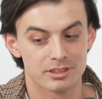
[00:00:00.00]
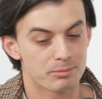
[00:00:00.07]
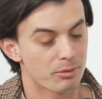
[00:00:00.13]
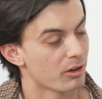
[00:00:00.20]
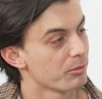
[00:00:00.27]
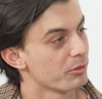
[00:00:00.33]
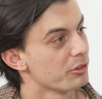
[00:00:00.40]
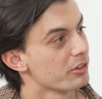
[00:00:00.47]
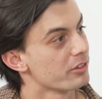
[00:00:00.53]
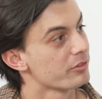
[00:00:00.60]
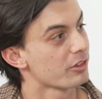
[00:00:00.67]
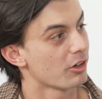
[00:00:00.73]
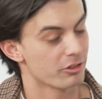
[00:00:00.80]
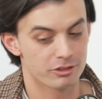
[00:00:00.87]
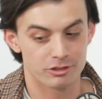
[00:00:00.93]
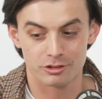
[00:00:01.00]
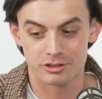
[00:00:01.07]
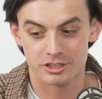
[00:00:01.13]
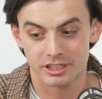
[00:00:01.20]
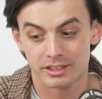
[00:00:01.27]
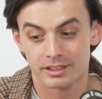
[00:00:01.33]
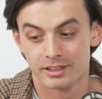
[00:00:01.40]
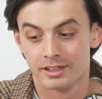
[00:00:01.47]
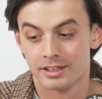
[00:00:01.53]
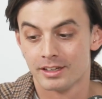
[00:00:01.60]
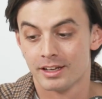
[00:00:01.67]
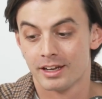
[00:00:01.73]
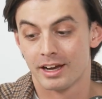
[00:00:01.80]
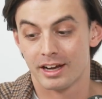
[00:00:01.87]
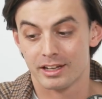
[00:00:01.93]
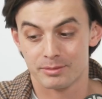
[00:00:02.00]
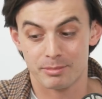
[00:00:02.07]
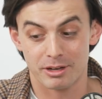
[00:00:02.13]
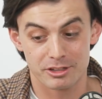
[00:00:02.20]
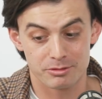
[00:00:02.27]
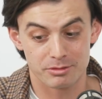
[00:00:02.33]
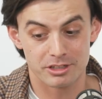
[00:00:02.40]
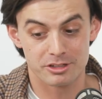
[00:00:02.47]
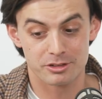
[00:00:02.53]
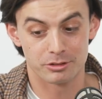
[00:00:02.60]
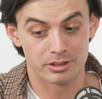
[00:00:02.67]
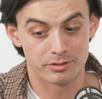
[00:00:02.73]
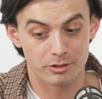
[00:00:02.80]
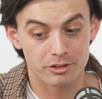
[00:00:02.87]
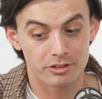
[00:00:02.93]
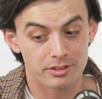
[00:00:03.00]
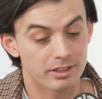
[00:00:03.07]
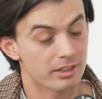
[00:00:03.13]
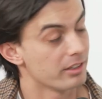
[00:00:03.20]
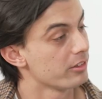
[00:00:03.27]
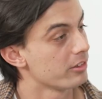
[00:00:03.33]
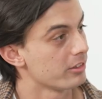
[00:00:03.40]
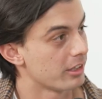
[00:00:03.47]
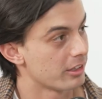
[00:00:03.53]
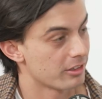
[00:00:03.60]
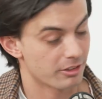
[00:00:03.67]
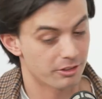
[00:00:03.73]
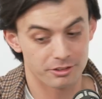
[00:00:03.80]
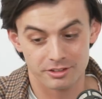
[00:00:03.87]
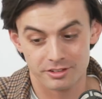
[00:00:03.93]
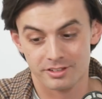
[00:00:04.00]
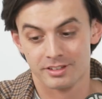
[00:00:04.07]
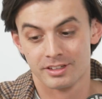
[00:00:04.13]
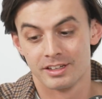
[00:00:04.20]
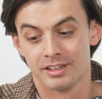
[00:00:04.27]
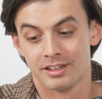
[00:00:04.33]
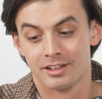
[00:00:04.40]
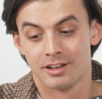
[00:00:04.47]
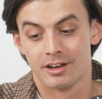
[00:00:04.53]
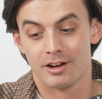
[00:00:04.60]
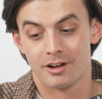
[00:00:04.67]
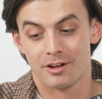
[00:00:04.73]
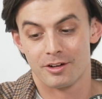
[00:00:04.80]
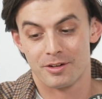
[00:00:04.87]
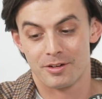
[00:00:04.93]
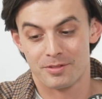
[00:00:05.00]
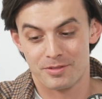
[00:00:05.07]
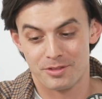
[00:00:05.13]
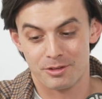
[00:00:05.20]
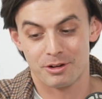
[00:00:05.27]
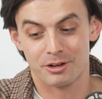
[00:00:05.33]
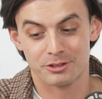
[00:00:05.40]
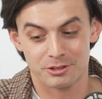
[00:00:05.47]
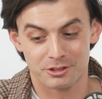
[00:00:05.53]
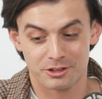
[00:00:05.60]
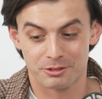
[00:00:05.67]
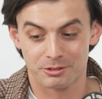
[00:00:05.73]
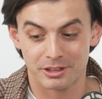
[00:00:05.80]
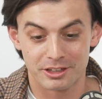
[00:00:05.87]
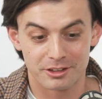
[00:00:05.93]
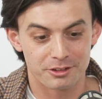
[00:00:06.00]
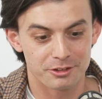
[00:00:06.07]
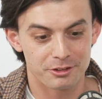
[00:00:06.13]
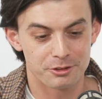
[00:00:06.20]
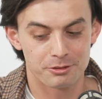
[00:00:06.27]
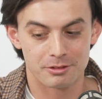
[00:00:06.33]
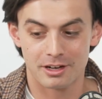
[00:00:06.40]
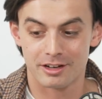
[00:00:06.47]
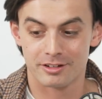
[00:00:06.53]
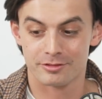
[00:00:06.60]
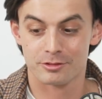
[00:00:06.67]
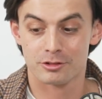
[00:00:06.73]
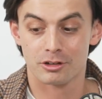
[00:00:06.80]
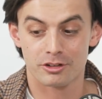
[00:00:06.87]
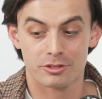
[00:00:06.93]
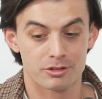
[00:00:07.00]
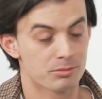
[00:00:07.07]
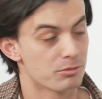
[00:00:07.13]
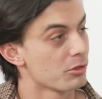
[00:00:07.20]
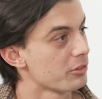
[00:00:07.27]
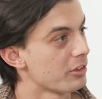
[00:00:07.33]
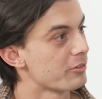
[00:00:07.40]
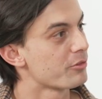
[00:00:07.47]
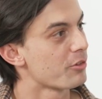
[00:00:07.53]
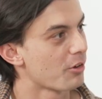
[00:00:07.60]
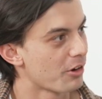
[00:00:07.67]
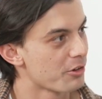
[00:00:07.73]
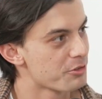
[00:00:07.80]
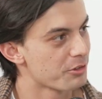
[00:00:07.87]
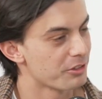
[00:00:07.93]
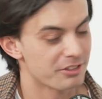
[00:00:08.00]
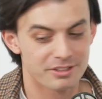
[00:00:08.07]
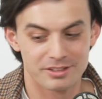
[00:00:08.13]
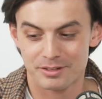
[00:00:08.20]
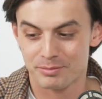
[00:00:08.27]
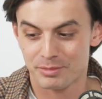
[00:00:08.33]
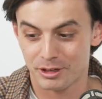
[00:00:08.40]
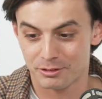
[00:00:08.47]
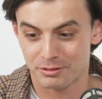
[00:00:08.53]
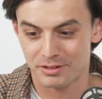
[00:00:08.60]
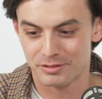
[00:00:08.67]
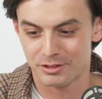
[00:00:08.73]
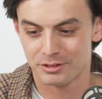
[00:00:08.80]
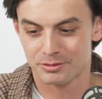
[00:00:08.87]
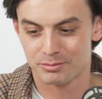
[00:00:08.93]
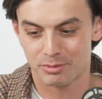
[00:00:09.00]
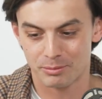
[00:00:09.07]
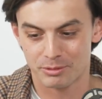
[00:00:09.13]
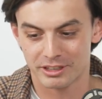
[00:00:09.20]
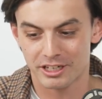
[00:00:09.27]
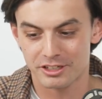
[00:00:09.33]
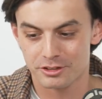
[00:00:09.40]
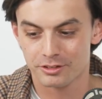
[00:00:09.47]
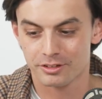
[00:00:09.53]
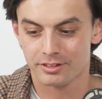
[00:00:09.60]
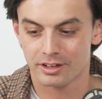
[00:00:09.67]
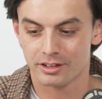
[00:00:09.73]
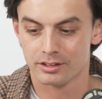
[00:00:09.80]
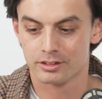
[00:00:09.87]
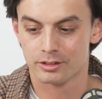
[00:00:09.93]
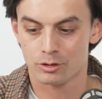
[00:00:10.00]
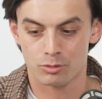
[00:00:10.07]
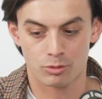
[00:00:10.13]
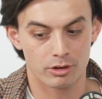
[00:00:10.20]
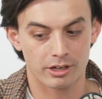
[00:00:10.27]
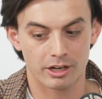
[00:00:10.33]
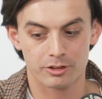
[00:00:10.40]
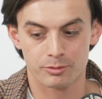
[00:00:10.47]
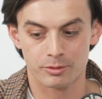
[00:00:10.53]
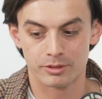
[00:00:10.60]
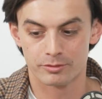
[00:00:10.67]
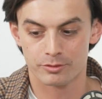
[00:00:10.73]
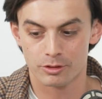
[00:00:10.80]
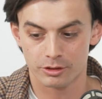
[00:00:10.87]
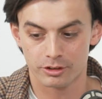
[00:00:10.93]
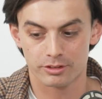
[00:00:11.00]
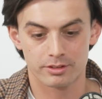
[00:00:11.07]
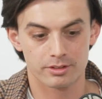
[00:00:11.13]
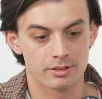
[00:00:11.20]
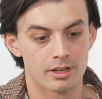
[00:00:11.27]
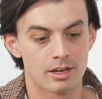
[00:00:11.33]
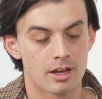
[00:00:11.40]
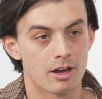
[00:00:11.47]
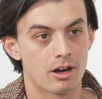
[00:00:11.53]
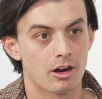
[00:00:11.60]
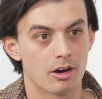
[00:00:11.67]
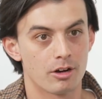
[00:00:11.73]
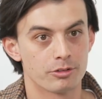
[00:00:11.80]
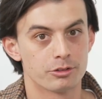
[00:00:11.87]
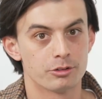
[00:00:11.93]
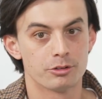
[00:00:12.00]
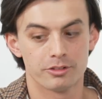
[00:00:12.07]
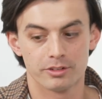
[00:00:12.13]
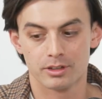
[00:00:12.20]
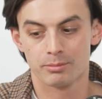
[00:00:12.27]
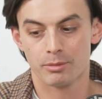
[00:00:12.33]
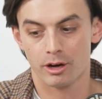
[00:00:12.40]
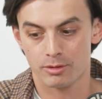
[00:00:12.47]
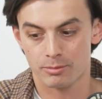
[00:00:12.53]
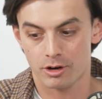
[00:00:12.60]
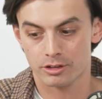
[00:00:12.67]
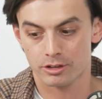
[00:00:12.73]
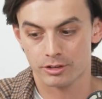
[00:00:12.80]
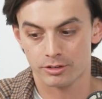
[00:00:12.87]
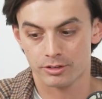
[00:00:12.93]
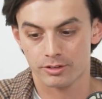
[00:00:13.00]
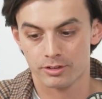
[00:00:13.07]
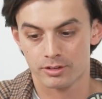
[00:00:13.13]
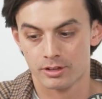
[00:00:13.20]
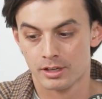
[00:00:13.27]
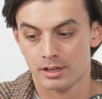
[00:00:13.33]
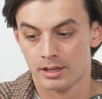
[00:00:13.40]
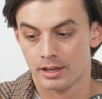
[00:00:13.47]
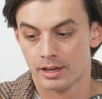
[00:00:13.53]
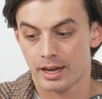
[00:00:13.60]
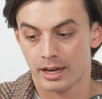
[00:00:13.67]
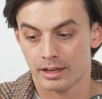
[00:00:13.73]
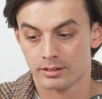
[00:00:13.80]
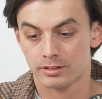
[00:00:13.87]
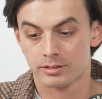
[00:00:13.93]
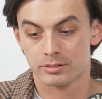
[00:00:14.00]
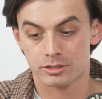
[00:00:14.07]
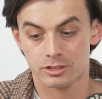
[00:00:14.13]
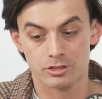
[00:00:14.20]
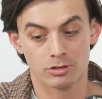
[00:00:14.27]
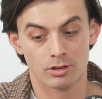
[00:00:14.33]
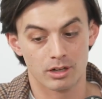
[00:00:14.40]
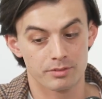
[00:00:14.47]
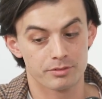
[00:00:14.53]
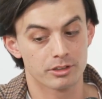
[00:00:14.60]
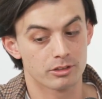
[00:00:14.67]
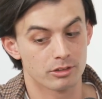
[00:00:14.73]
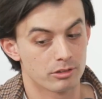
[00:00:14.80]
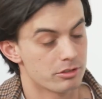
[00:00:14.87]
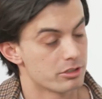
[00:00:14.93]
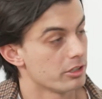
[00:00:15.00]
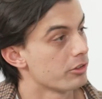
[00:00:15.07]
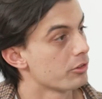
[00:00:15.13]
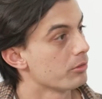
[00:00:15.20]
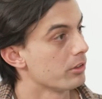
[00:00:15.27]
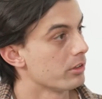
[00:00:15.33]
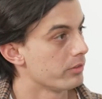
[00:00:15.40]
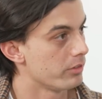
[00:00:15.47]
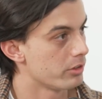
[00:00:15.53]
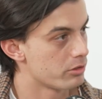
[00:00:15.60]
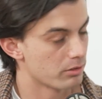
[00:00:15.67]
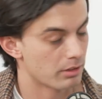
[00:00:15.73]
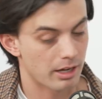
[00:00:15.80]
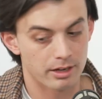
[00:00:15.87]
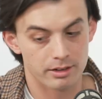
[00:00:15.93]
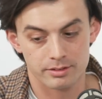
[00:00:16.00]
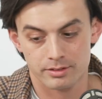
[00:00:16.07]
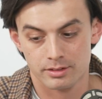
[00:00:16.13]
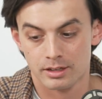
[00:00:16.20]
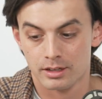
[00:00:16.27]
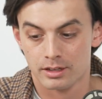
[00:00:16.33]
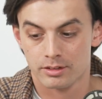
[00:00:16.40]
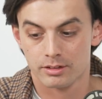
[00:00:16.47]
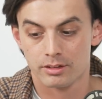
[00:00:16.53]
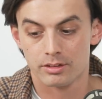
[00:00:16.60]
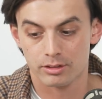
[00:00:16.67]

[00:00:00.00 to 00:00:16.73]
Department of Cardiology at Maastricht University in the Netherlands. Yeah, that's uh, correct. Uh, throughout your career, you have co-authored more than 400 peer-reviewed publications, and your work has been focused on using biomarkers and digital health technologies to individualize the